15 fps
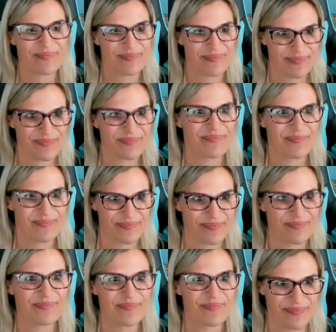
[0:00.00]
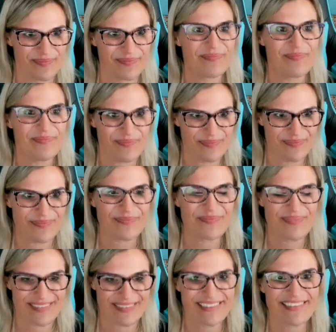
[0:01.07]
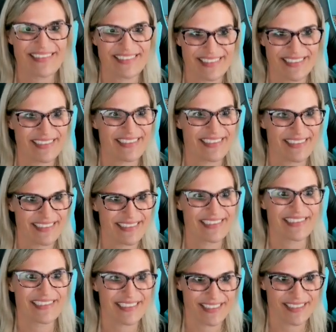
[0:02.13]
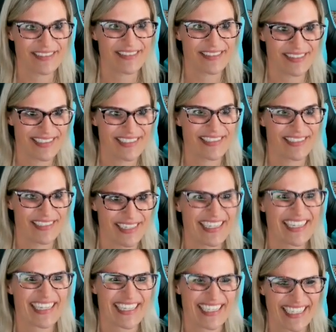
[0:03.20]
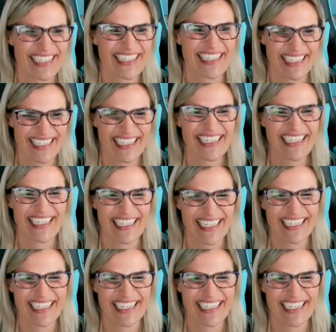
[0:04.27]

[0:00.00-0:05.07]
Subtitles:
No words are spoken by the person on screen.